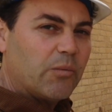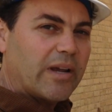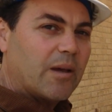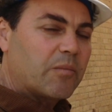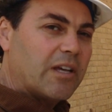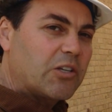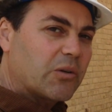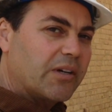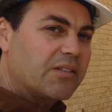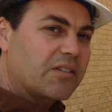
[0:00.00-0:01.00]
ramp that
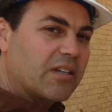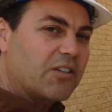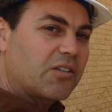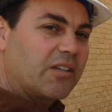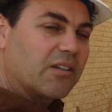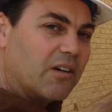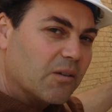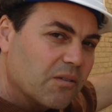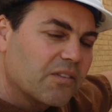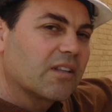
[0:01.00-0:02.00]
joins essentially
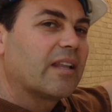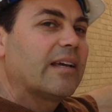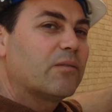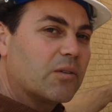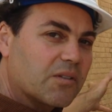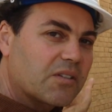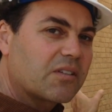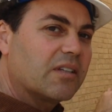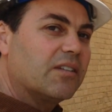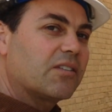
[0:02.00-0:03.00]
all of the
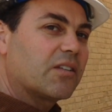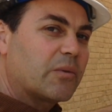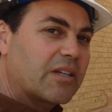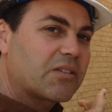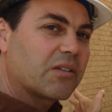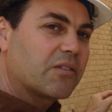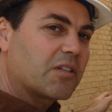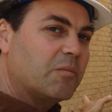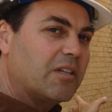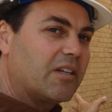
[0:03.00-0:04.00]
levels into the rest of the
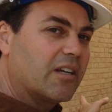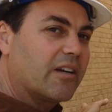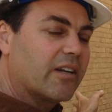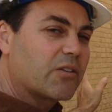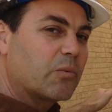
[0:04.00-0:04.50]
community area, as